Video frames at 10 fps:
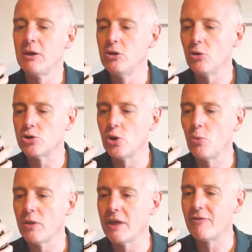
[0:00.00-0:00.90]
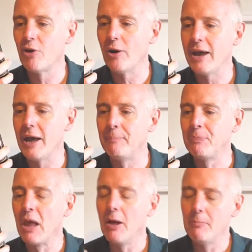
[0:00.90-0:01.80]
Not sure what they've got here,
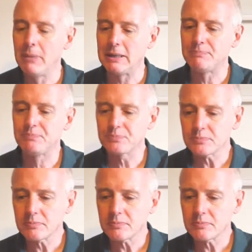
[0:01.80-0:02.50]
but